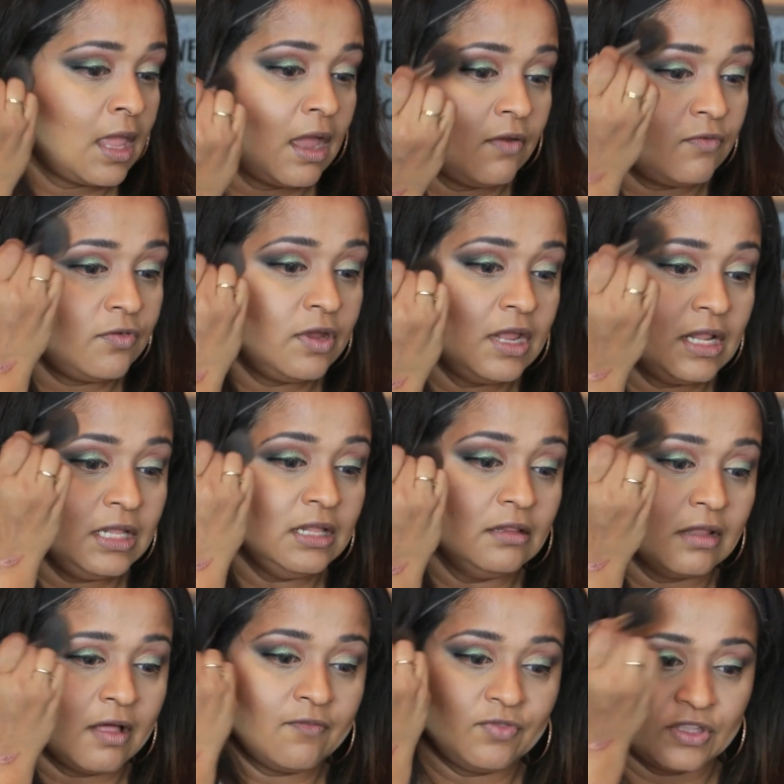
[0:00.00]
I really
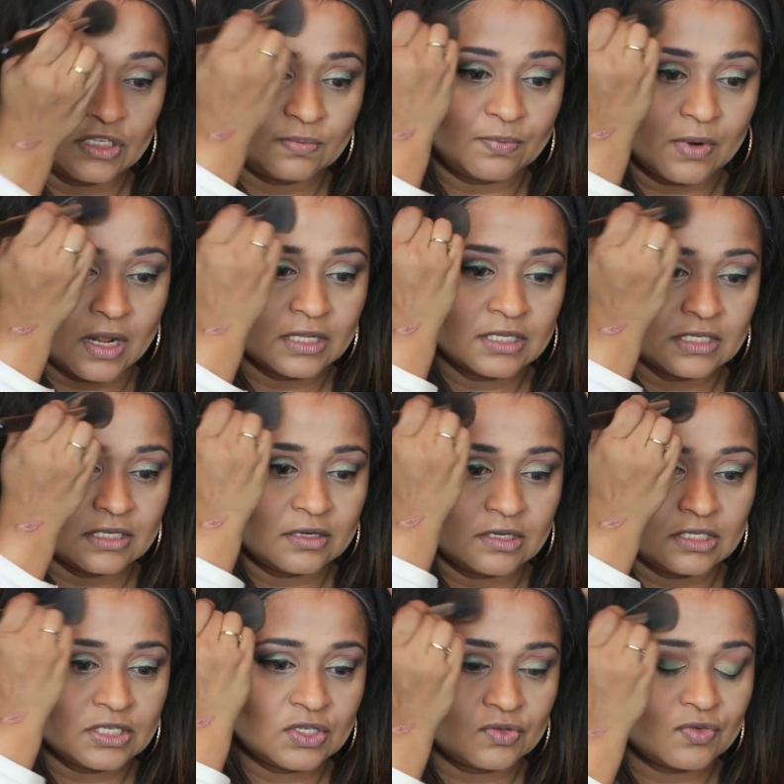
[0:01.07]
love this bronzer.
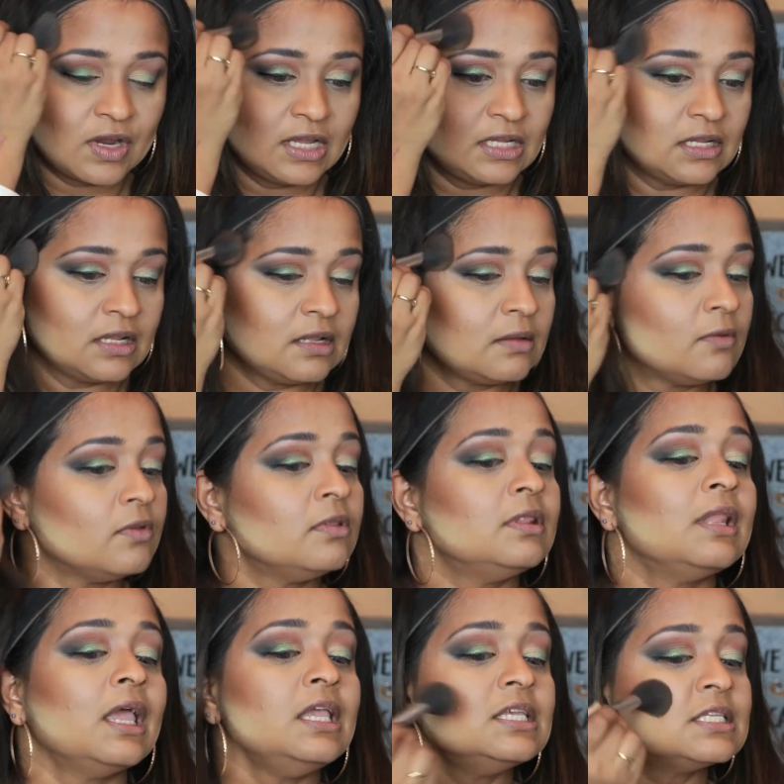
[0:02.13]
It's like
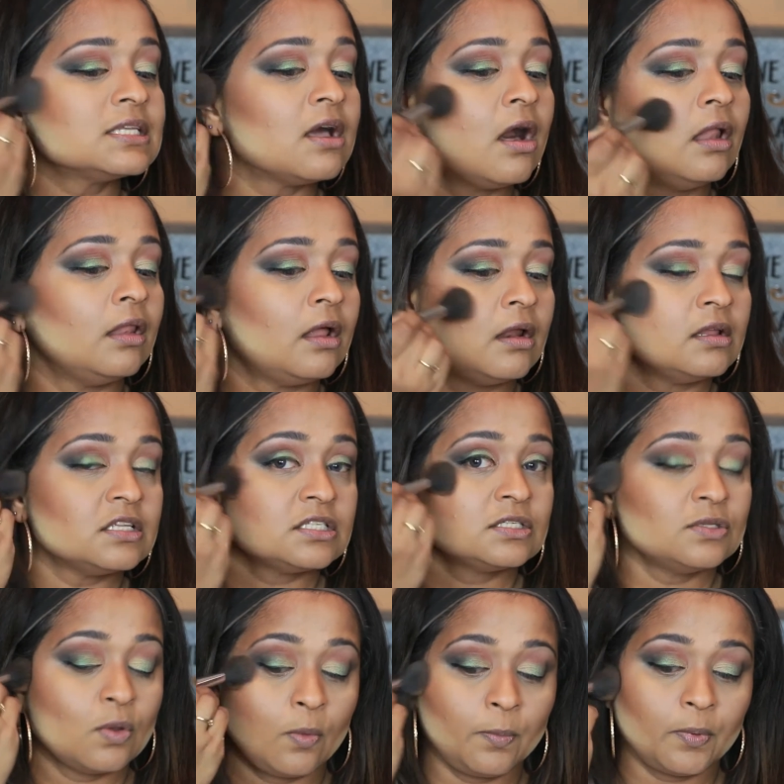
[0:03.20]
nice color. It's
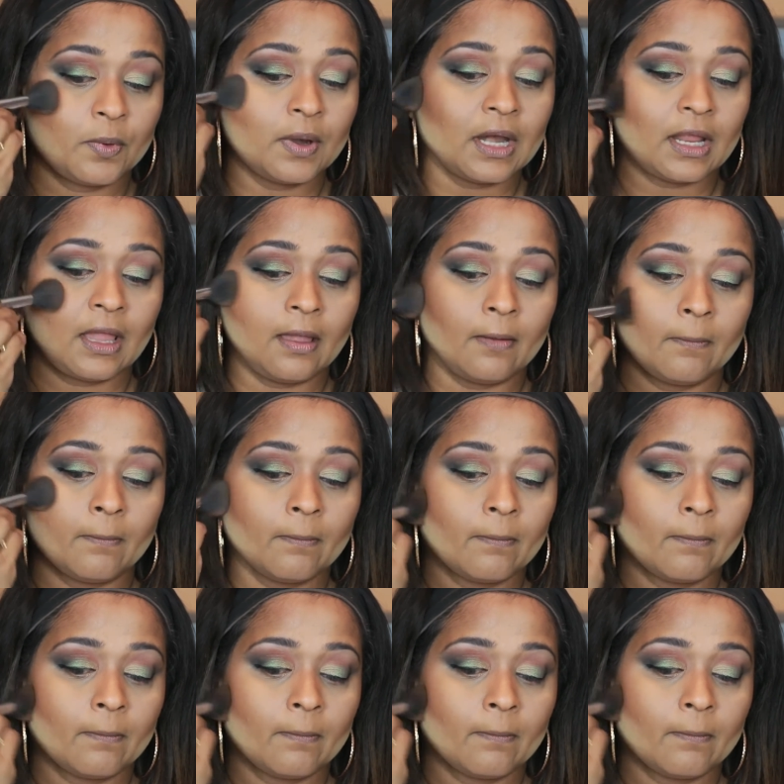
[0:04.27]
so pretty.